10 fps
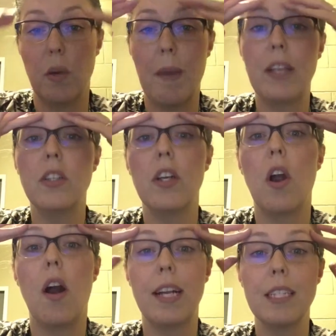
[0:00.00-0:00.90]
So make sure
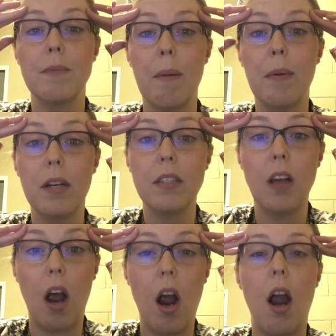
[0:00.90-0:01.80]
your audience members
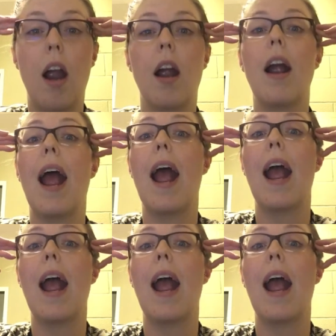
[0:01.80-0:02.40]
are